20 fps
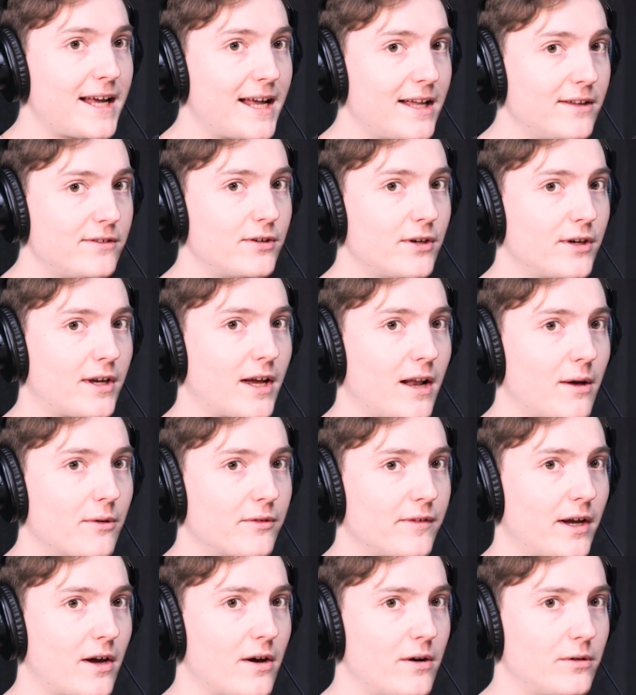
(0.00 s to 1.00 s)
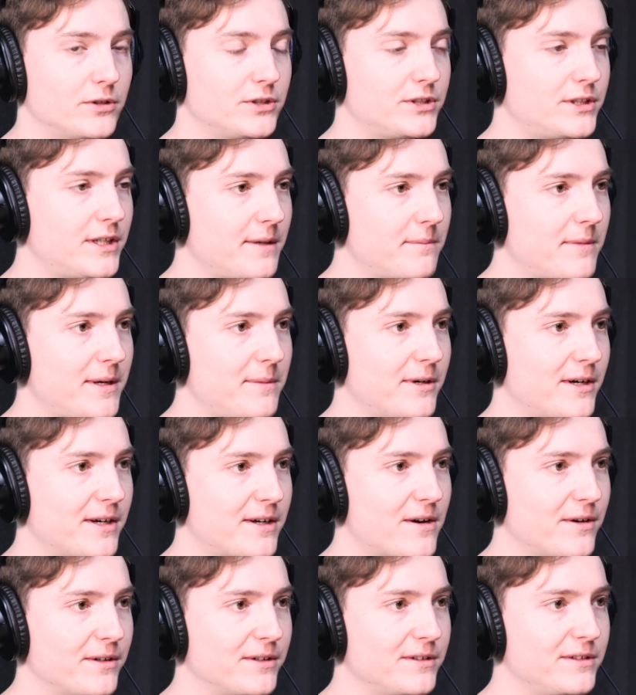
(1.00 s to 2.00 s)
It took, and I was like, oh shit, maybe I
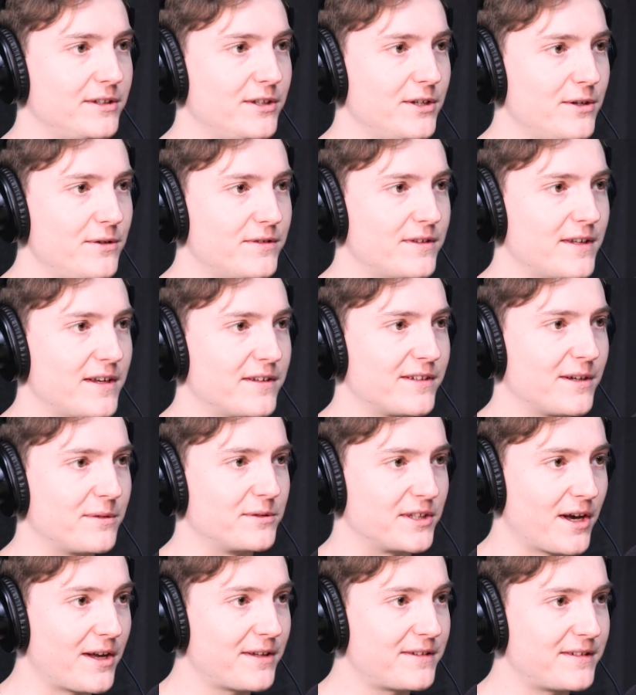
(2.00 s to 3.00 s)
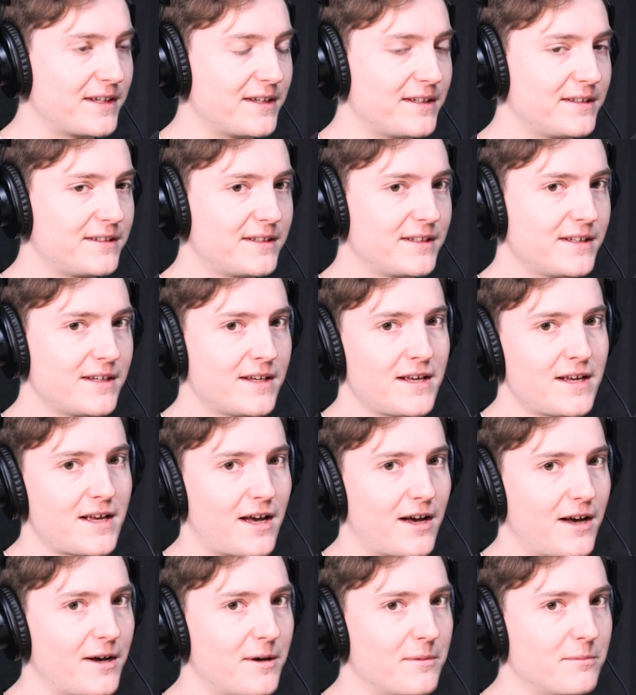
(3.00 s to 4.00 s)
can't use this. And I was gutted.
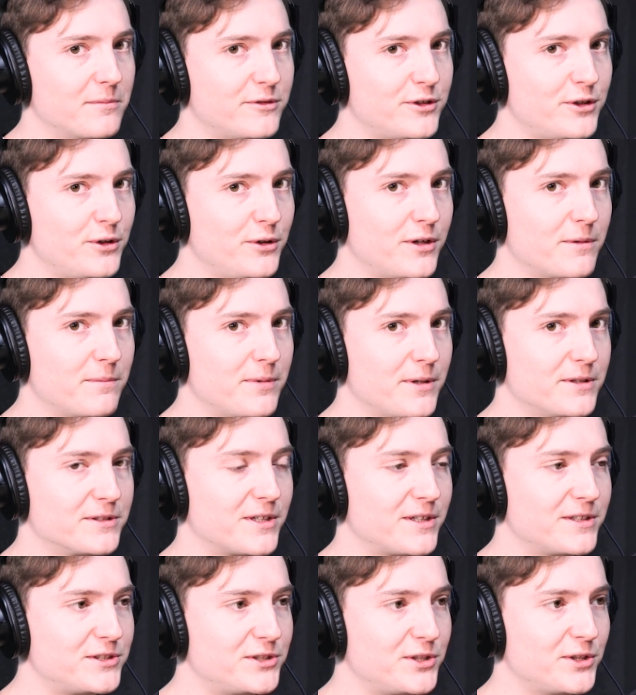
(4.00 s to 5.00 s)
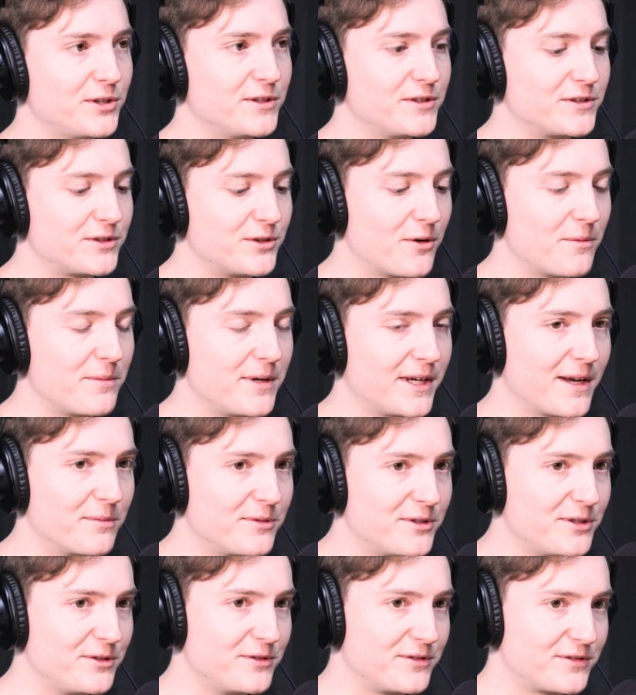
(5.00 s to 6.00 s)
Two computer science students not being able
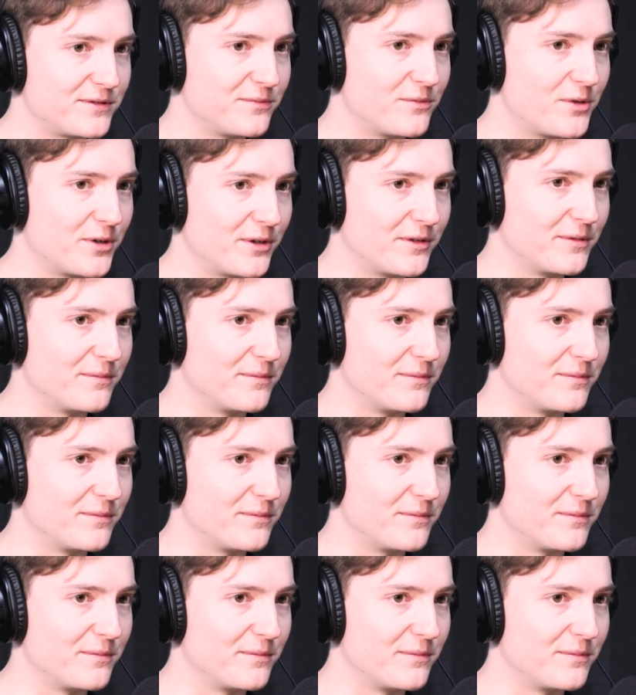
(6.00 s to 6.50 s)
to use one of